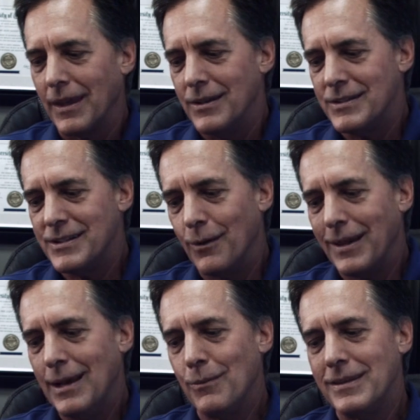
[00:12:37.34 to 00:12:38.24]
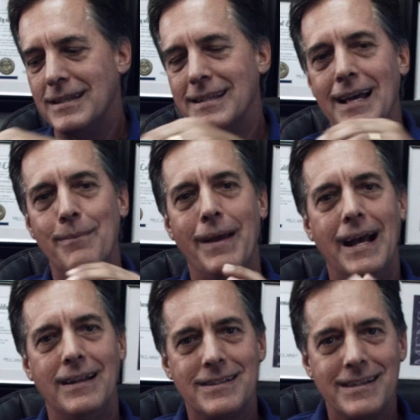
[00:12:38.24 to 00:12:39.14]
So again, with design
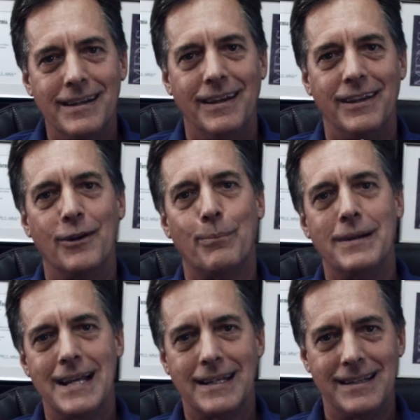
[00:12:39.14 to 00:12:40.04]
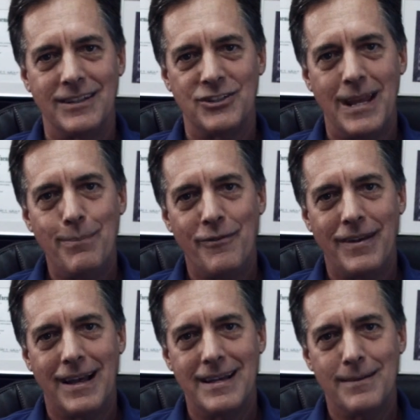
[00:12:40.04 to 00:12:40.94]
patents, you're protecting the shape of an
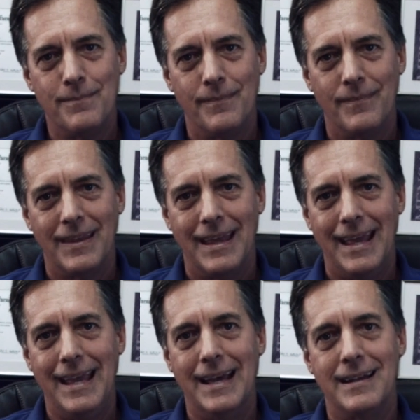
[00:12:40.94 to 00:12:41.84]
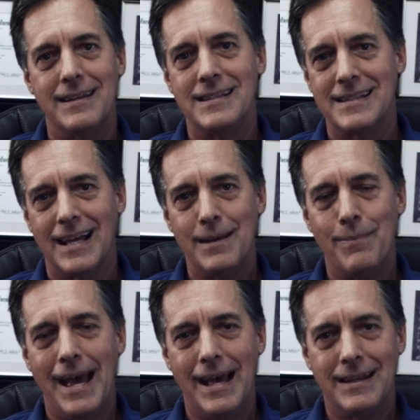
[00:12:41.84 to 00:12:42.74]
item, and a design
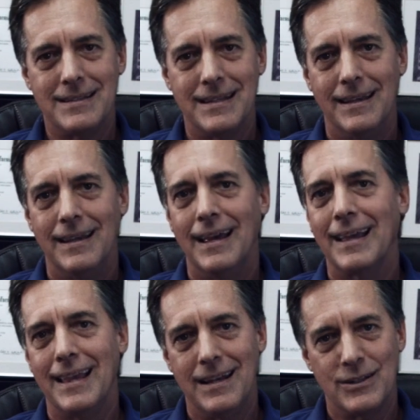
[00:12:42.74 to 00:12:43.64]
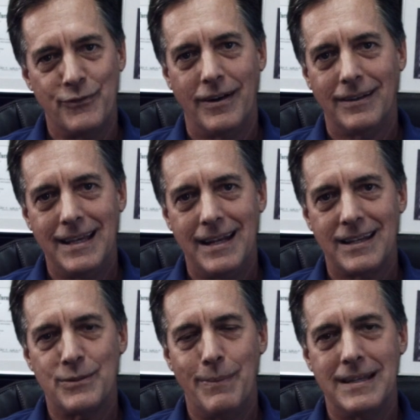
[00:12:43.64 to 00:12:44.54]
patent, again, is fairly
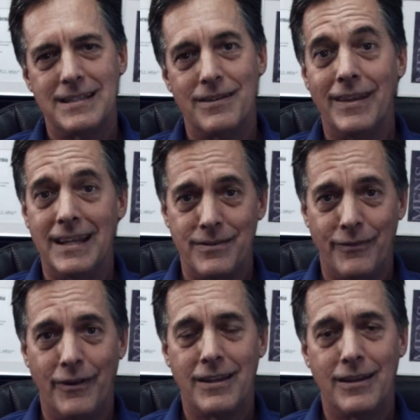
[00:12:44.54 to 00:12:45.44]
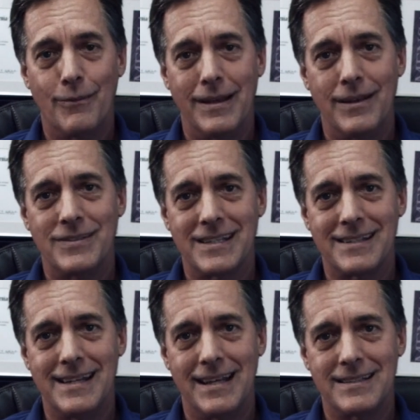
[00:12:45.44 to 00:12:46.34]
inexpensive, has a very good rate of
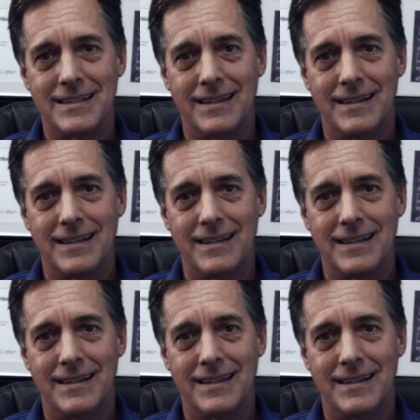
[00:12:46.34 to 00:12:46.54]
success.